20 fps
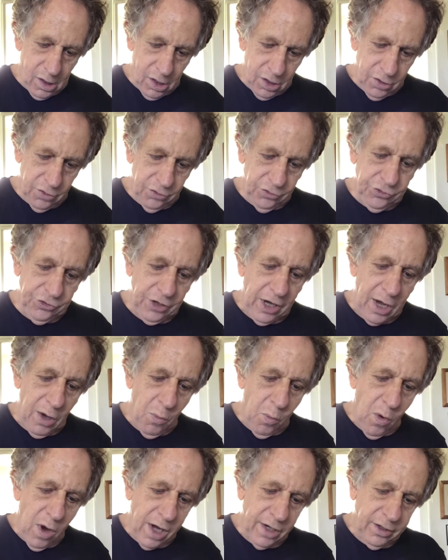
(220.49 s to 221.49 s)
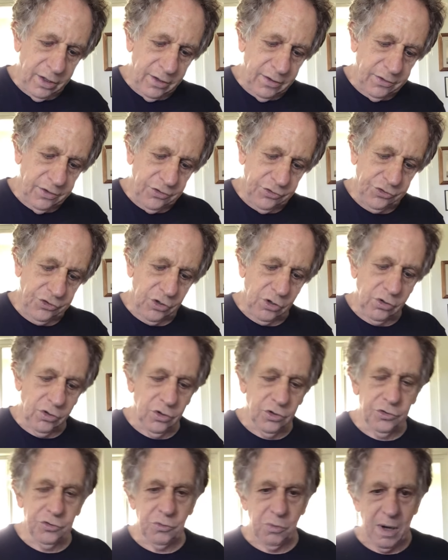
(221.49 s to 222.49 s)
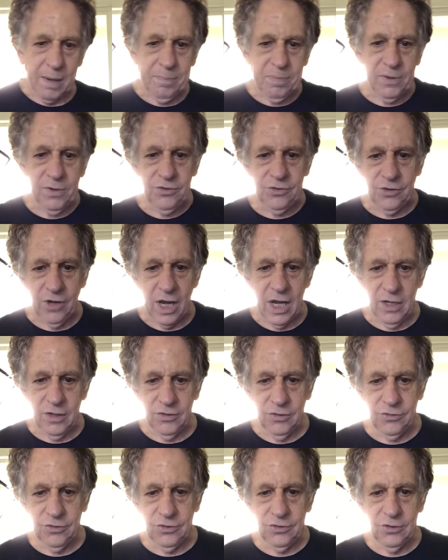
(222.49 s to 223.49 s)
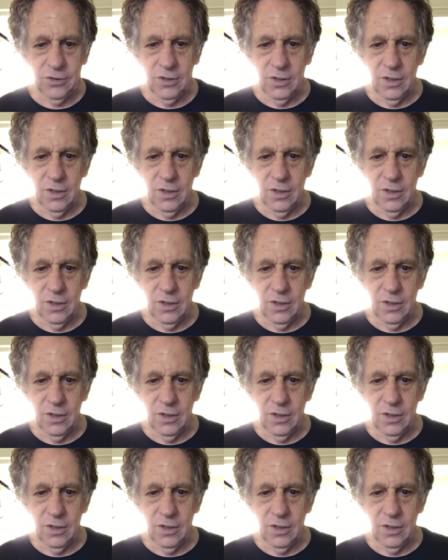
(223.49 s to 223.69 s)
You say one of the circles represents